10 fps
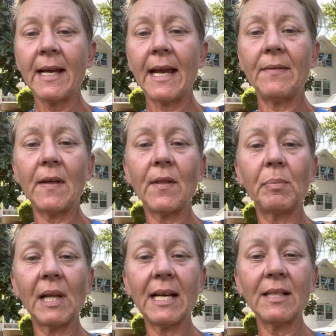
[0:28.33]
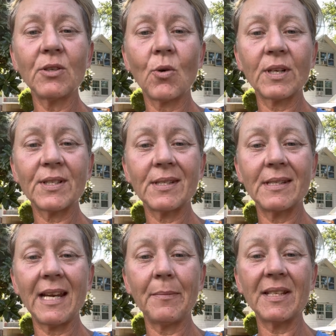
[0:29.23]
And then the blonde horse's
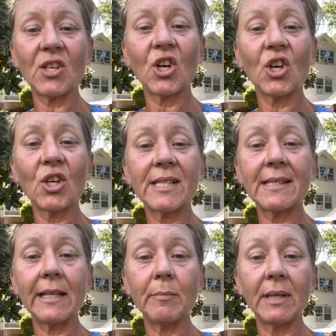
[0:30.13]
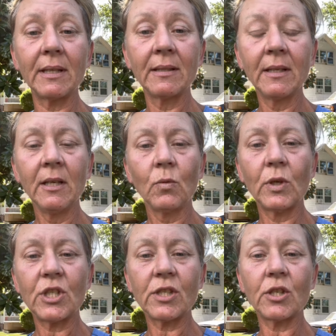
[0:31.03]
name is Herzlieb,
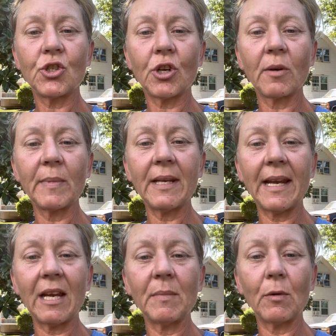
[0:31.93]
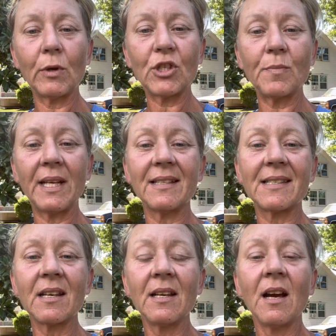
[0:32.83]
which is a German name, which
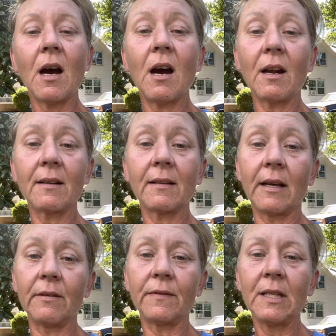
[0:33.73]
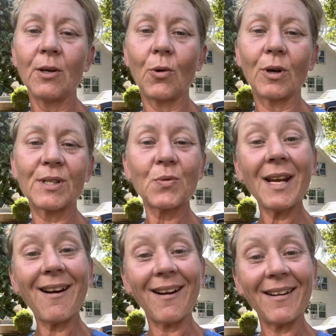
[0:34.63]
means heart love or
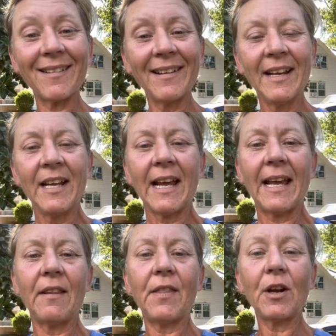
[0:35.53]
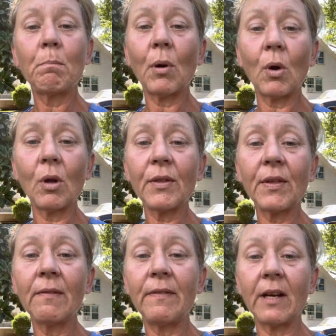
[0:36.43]
sweetheart. And they're both
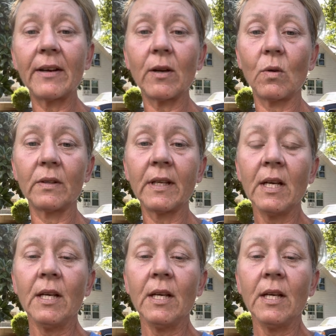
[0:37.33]
very old.